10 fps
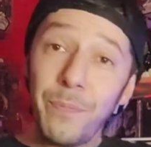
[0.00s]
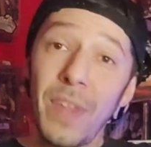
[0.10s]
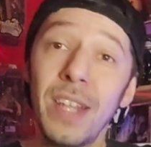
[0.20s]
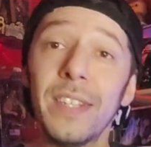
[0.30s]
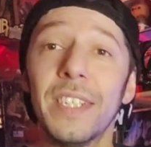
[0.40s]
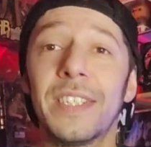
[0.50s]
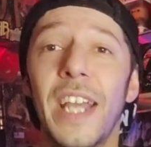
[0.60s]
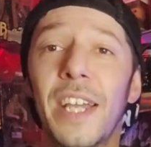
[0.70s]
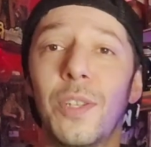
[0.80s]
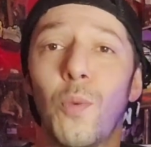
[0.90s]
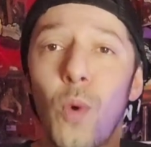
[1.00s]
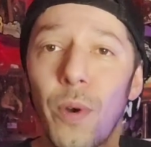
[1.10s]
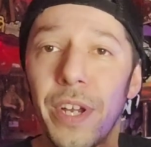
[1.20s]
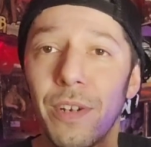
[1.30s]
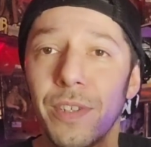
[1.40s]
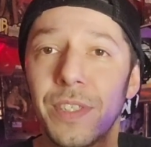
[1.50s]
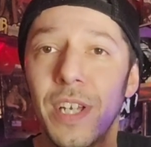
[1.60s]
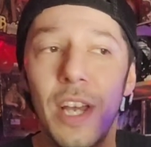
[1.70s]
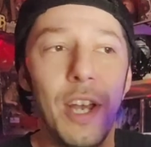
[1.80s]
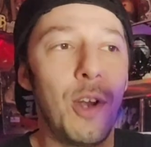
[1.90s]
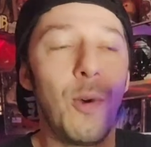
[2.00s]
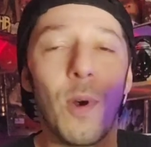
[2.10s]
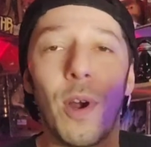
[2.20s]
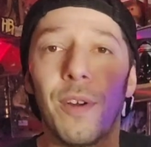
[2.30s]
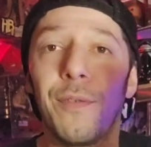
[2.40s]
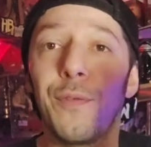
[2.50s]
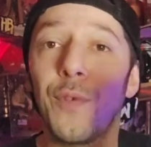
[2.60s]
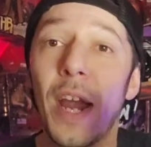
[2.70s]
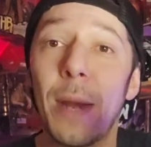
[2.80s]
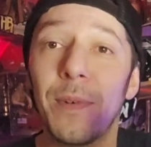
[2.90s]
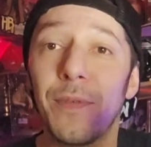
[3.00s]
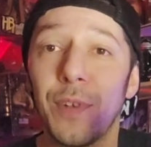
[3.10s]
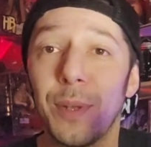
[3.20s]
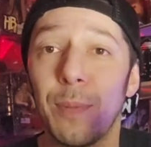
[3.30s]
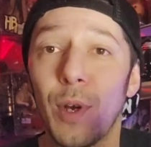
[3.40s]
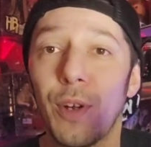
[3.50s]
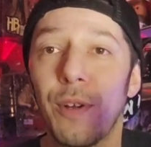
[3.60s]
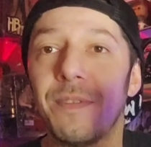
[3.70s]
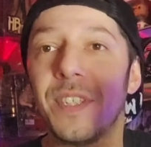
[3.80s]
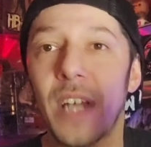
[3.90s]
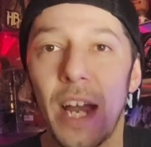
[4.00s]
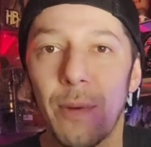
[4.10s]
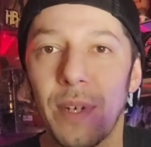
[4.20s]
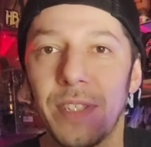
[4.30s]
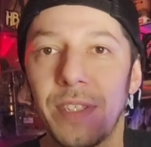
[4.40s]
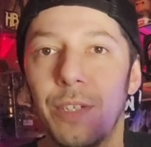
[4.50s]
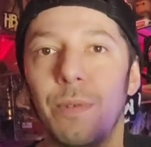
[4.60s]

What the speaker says: this gang, the Warriors, who are framed for the murder of Cyrus,